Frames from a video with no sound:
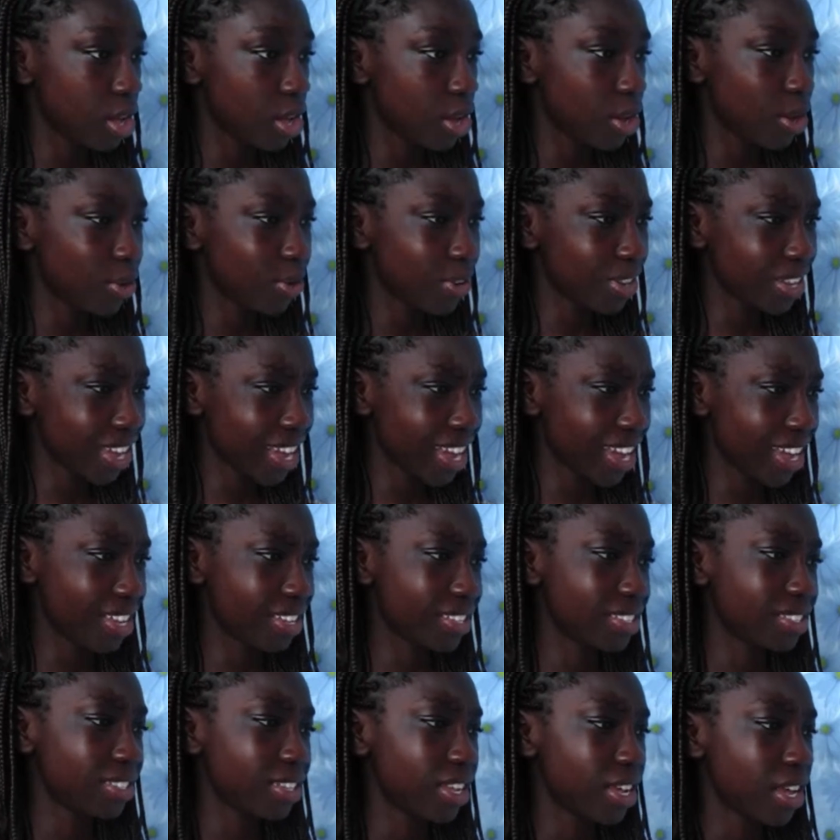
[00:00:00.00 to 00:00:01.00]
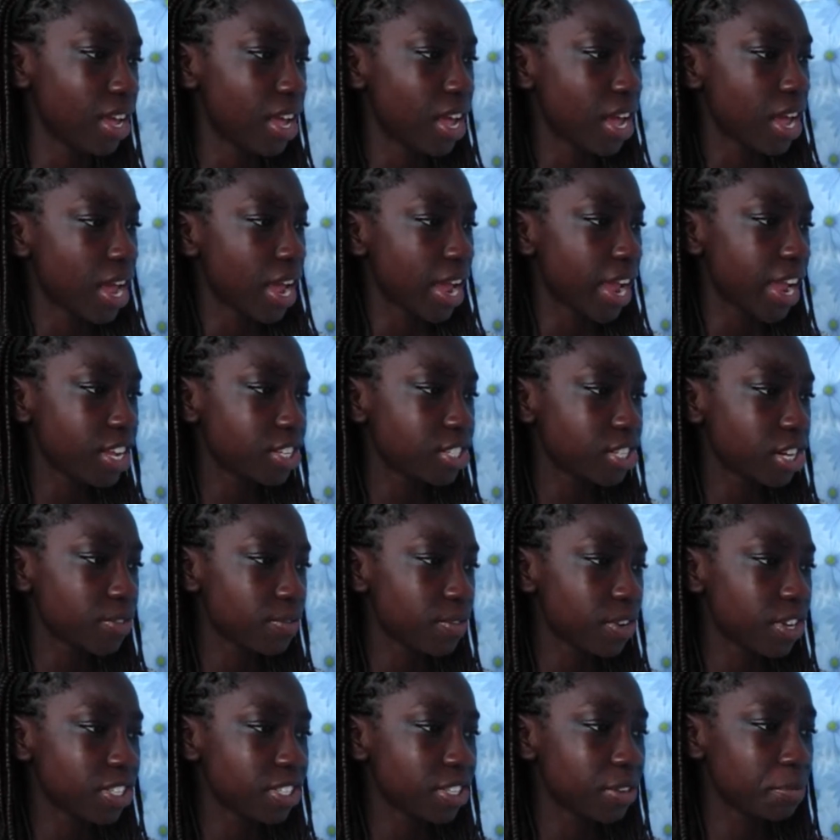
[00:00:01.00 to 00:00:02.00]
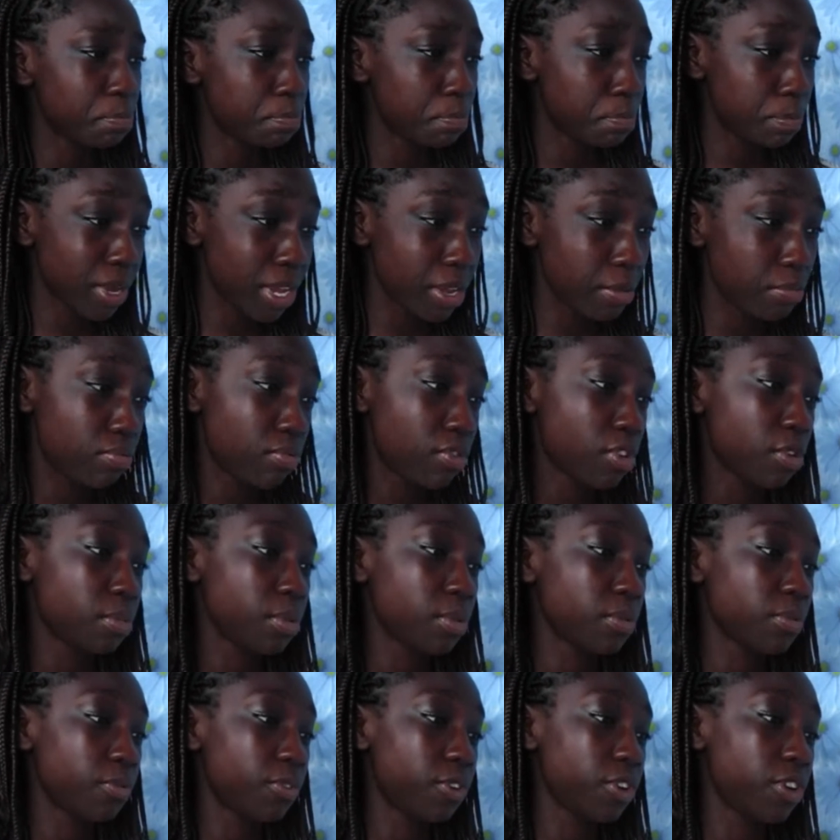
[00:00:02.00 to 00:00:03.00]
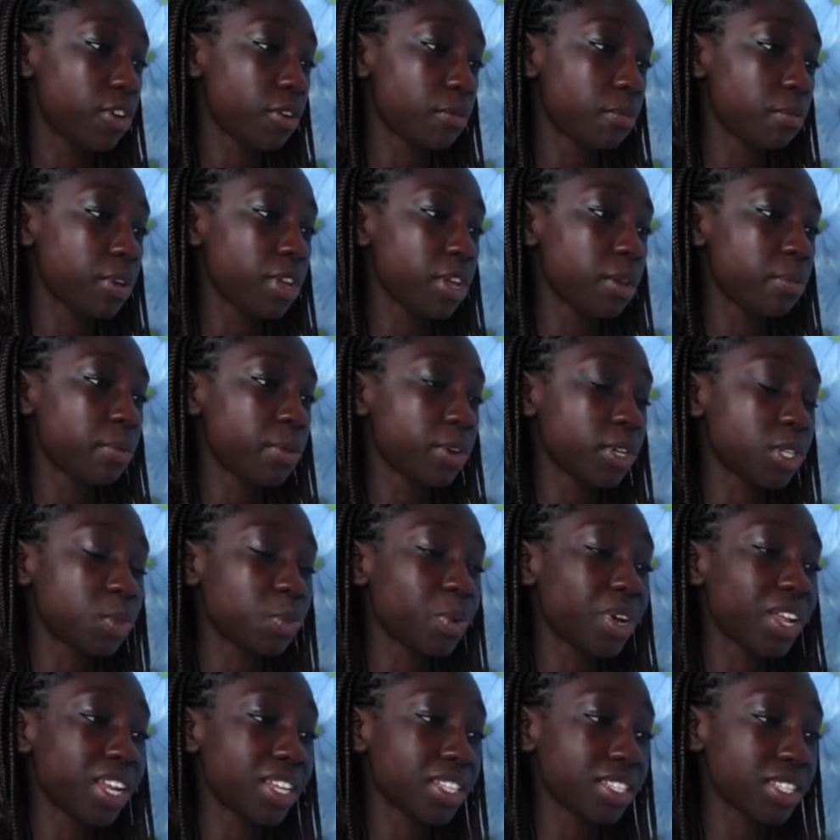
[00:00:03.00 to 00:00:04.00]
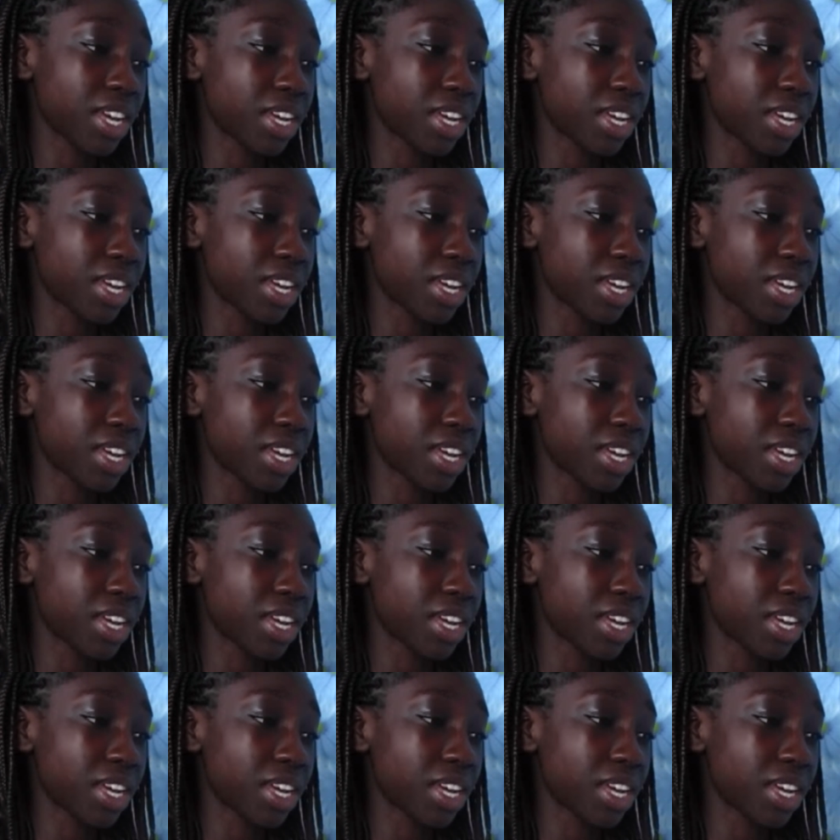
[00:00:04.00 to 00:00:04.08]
Oh yes, HIV is a big problem for young people as well as